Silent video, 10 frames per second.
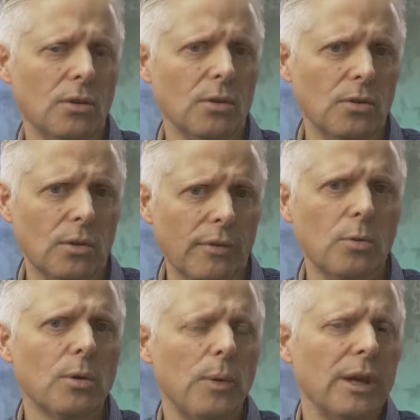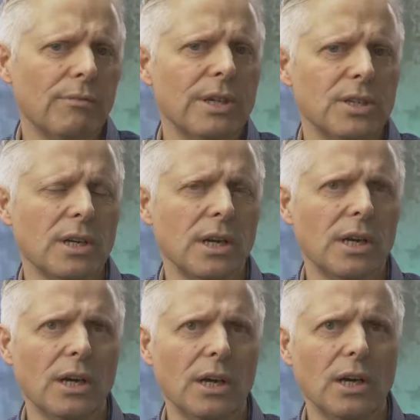If you want to reach
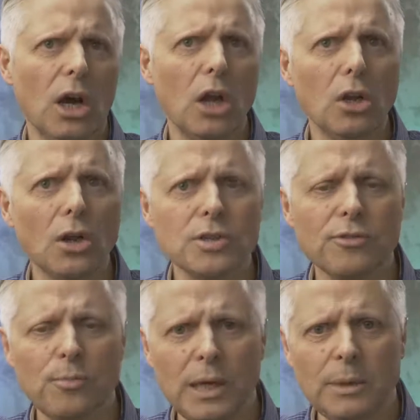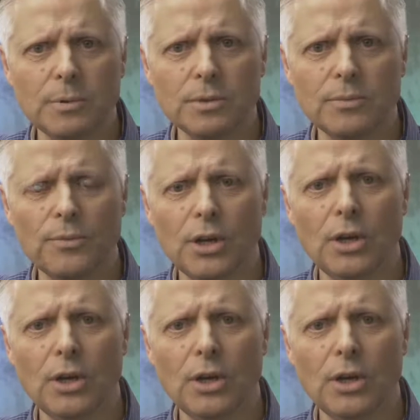a lot of people,